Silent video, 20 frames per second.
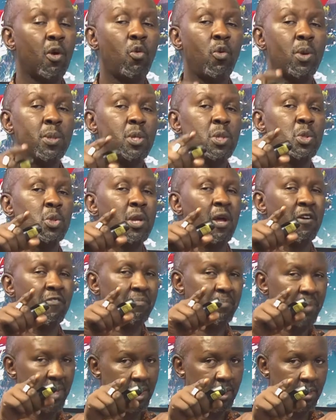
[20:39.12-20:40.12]
question should
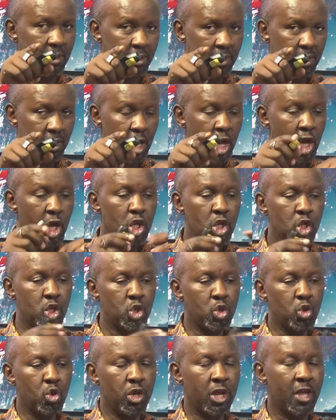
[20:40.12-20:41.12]
have been,
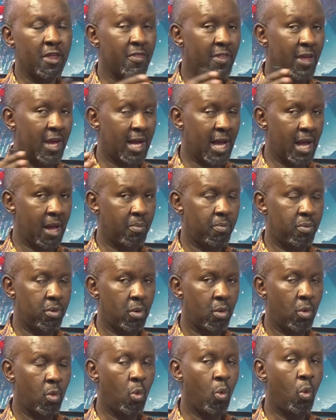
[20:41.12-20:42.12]
during the gap,
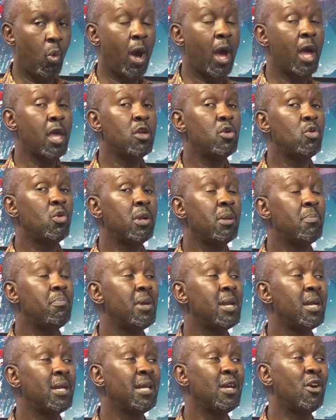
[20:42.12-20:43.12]
were you
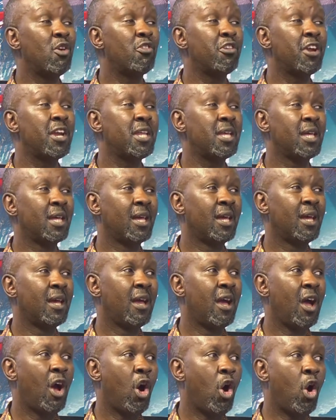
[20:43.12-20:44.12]
rebuilding already?
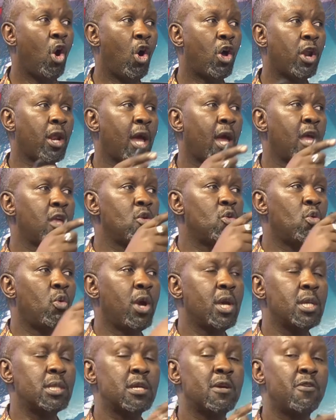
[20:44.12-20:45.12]
Or are you
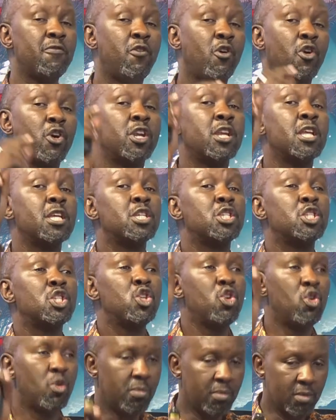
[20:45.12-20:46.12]
waiting for
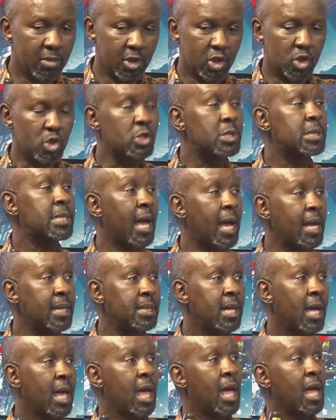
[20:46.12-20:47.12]
resume to
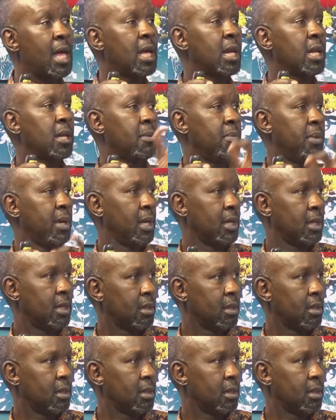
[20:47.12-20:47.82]
start rebuild?